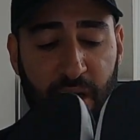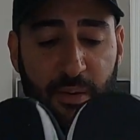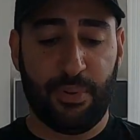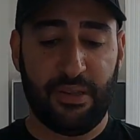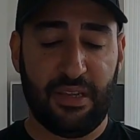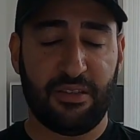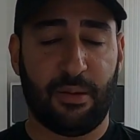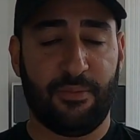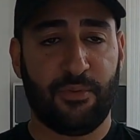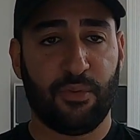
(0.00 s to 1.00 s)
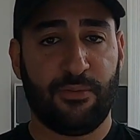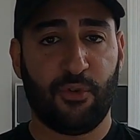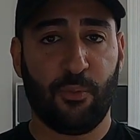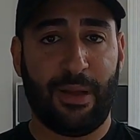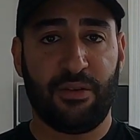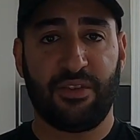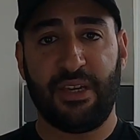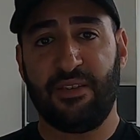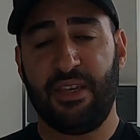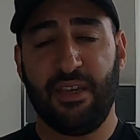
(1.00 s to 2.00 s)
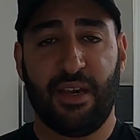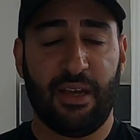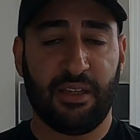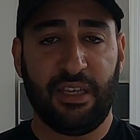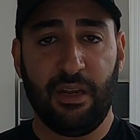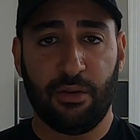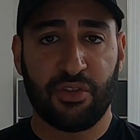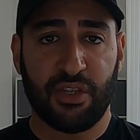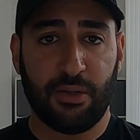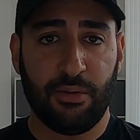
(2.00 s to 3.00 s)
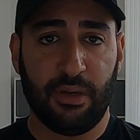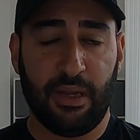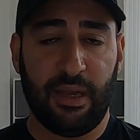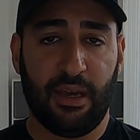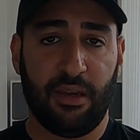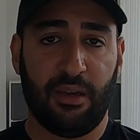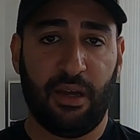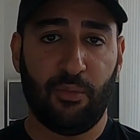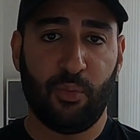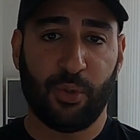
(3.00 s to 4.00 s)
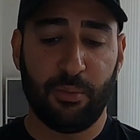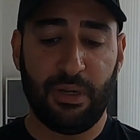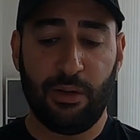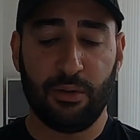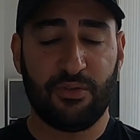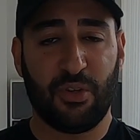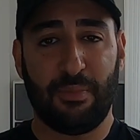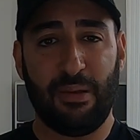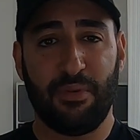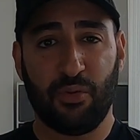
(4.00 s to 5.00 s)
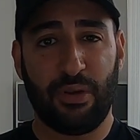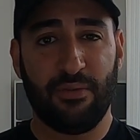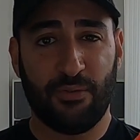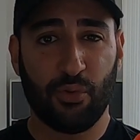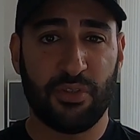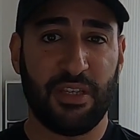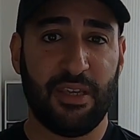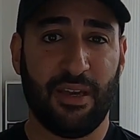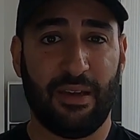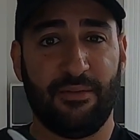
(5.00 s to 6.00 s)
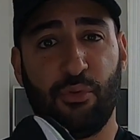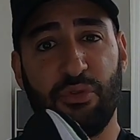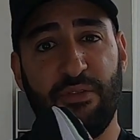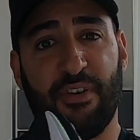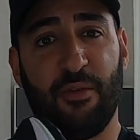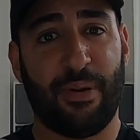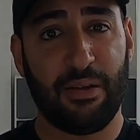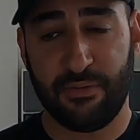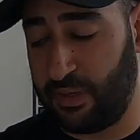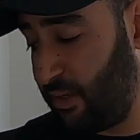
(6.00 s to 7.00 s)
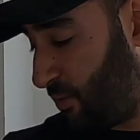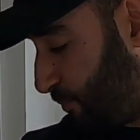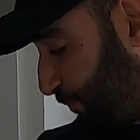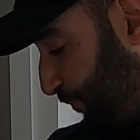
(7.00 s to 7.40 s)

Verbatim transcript: I picked these up for £4.80 at a kilo sale, and I will probably look to make between 40 and £45 for these.